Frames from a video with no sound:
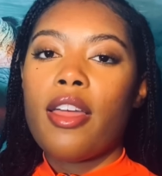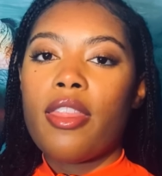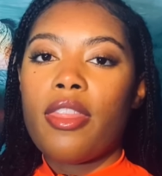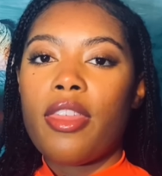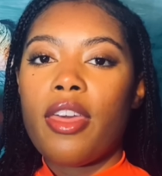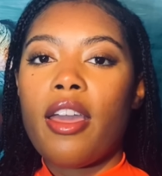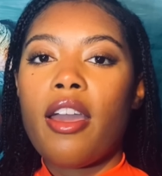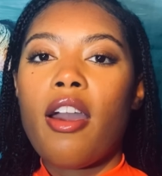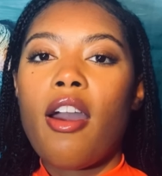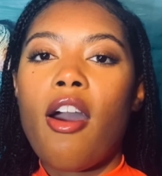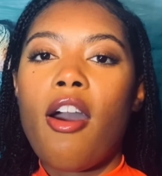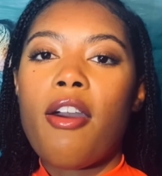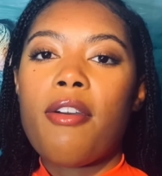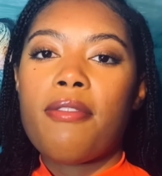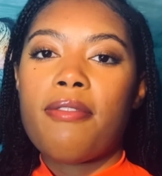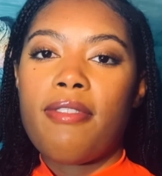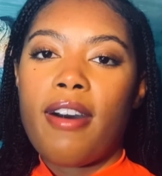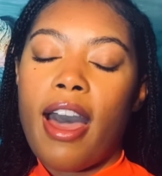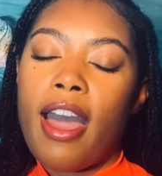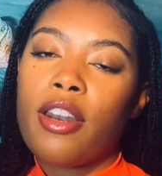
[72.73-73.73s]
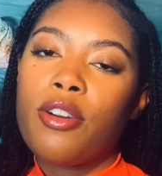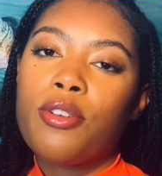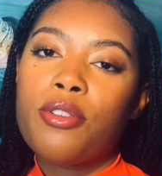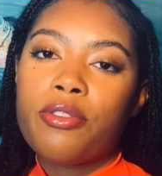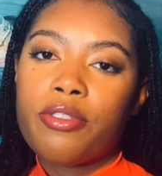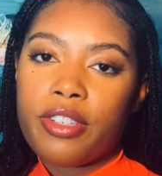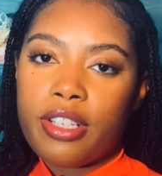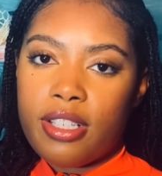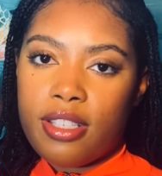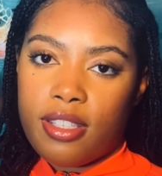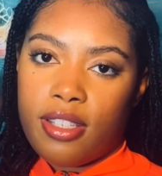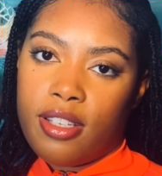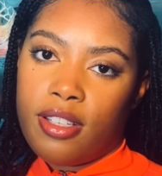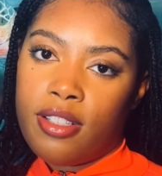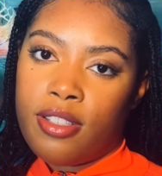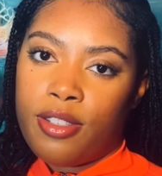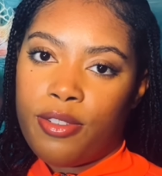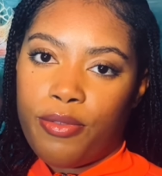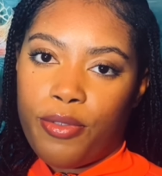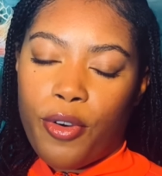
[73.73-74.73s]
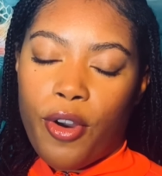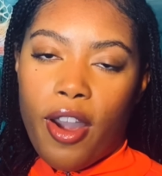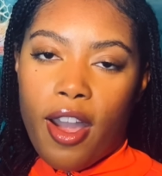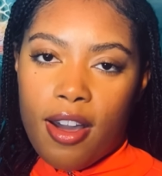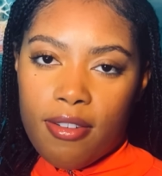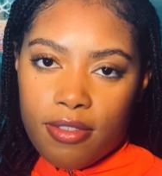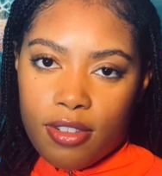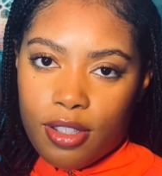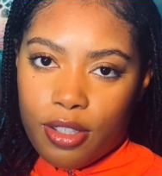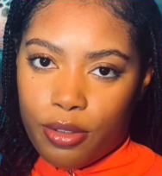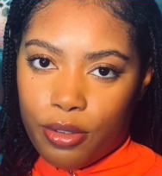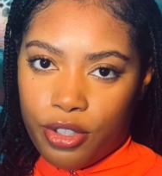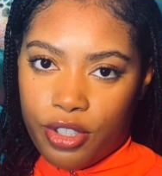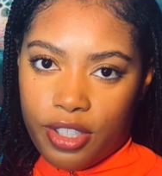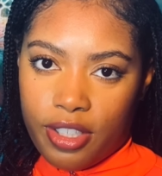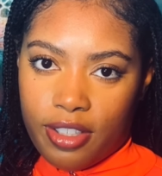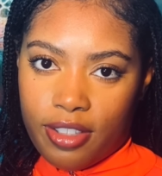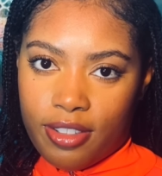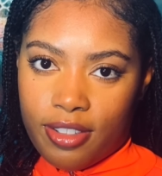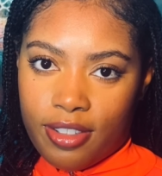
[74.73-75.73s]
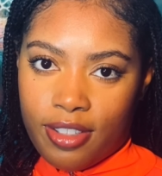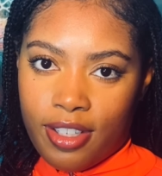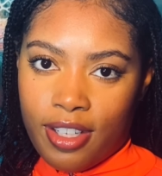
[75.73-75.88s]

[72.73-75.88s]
There are vital reasons for evolution